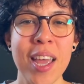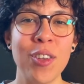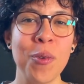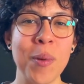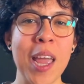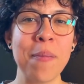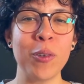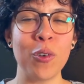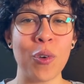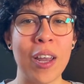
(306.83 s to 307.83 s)
to be able
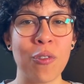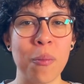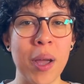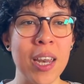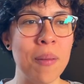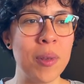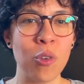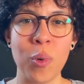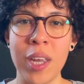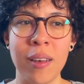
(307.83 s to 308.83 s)
to transfer money
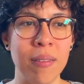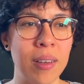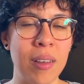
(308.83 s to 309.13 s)
between